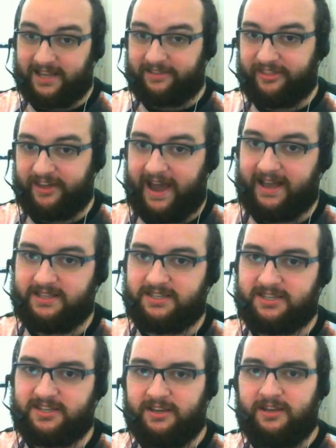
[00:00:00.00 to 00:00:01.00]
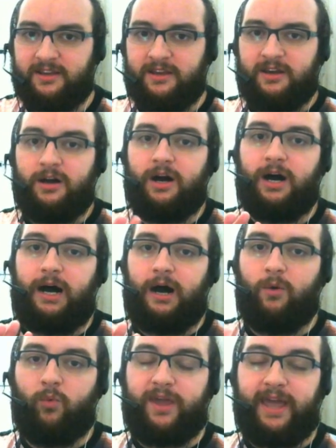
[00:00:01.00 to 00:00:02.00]
like that,
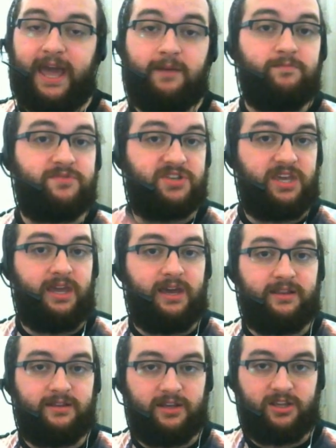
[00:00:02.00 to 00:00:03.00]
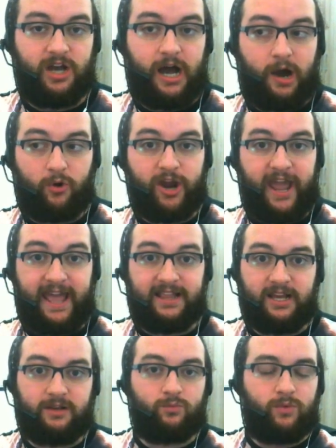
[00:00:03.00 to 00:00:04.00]
we emptied our
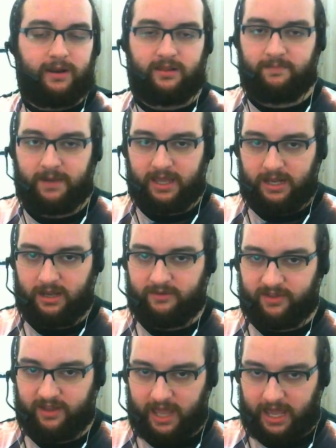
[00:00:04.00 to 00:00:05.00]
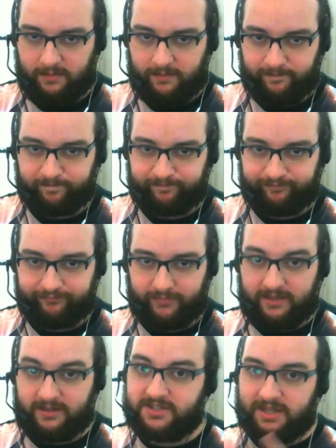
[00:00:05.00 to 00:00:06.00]
handgun right at the beginning of the game,
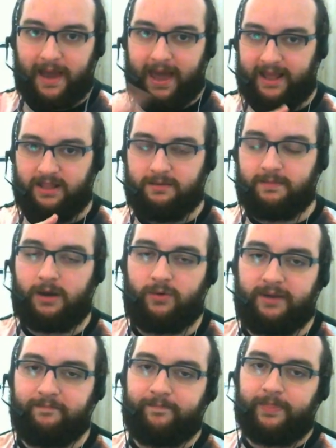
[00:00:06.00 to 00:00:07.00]
and this is the bad ending, by the way.